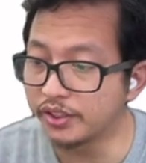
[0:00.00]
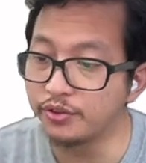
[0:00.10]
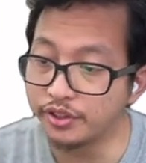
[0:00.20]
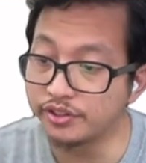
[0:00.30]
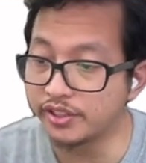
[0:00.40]
Okay,
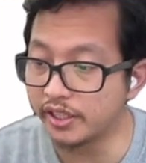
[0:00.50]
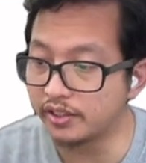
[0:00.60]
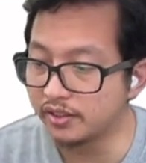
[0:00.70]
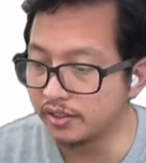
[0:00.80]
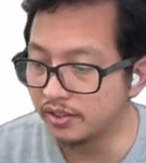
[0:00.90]
you can check.
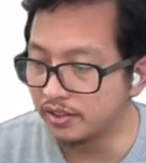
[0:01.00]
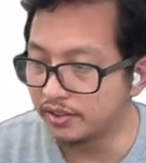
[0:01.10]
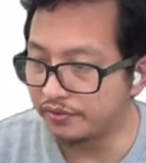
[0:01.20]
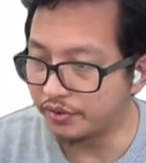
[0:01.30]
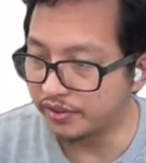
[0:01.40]

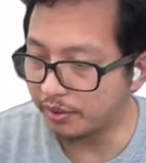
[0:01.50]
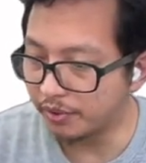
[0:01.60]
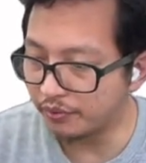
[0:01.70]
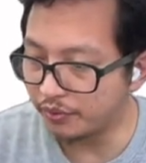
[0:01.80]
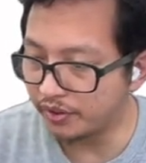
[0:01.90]
For
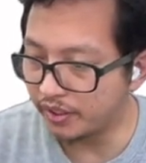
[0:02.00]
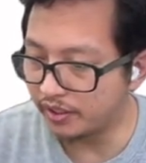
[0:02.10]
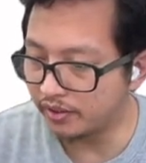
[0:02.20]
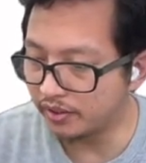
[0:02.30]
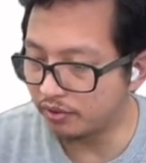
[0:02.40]
example, if we
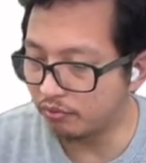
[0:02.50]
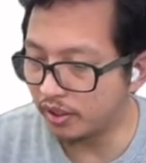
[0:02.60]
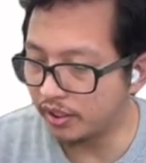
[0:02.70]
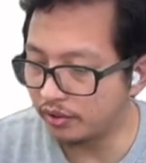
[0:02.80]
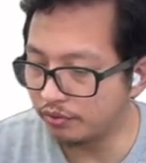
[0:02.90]
take
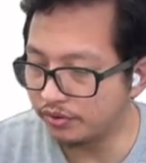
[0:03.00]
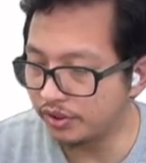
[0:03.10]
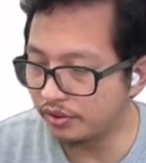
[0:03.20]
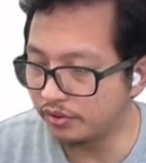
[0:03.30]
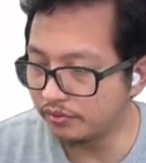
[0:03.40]
y equals
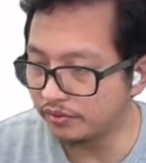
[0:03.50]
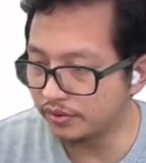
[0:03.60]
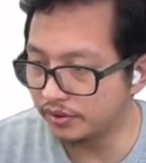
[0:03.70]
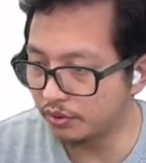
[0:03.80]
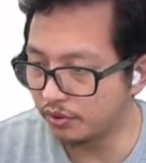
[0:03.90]
0,
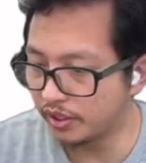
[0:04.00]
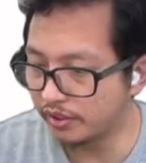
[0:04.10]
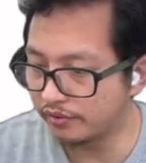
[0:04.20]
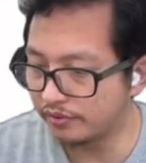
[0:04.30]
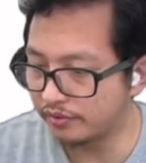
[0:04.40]
so we
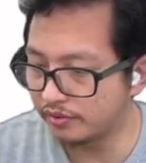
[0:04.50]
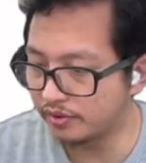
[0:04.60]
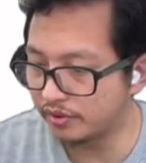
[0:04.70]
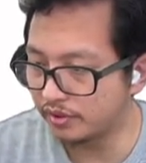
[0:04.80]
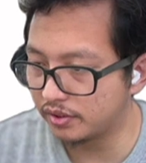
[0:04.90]
have
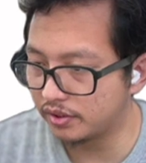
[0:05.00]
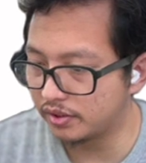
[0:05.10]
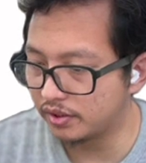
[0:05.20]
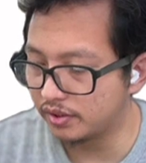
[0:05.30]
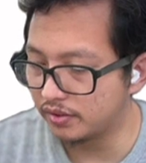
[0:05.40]

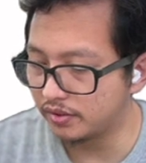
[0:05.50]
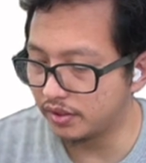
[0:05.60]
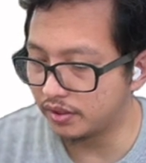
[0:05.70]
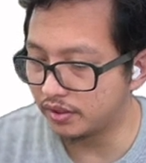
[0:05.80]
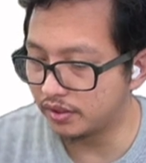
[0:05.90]

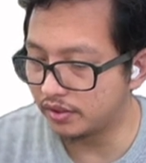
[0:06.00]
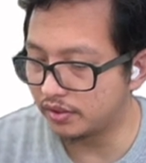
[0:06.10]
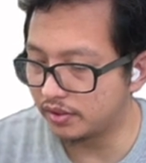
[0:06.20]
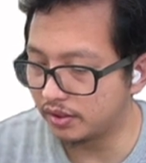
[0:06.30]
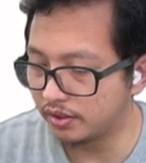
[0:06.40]

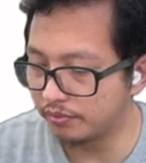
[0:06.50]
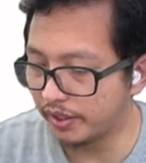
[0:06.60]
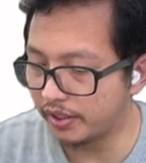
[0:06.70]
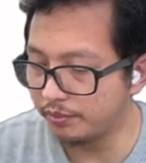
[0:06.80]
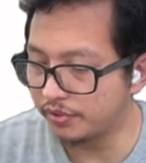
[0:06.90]
this
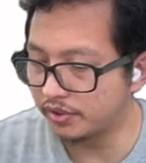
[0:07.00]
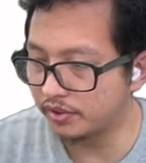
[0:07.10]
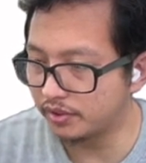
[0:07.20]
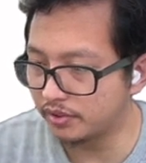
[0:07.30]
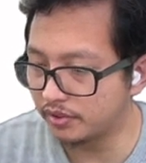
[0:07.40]
ellipse.